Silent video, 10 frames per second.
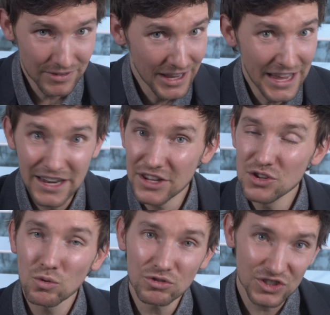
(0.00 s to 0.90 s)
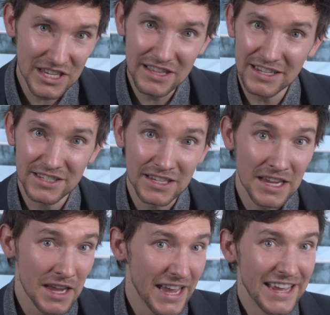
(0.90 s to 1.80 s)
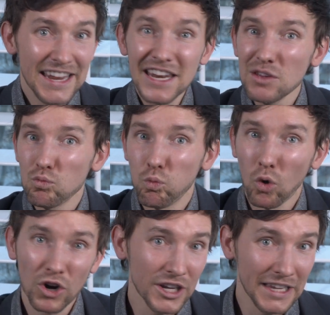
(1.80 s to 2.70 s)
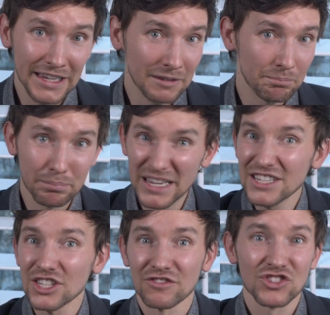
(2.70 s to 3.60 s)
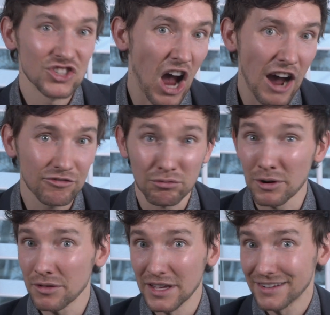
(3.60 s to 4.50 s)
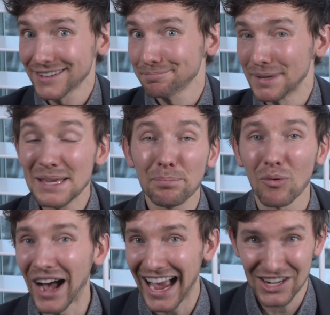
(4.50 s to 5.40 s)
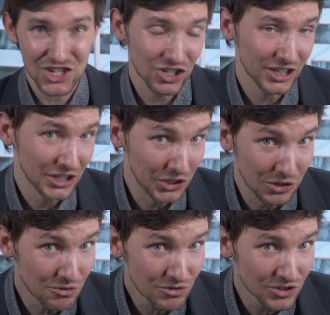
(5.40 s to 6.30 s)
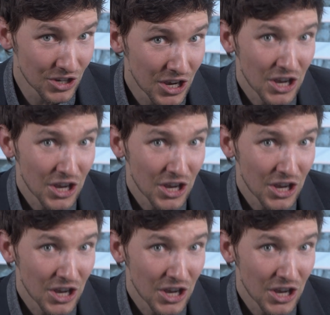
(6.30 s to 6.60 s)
and you will see this in any working piece of software that people actually use,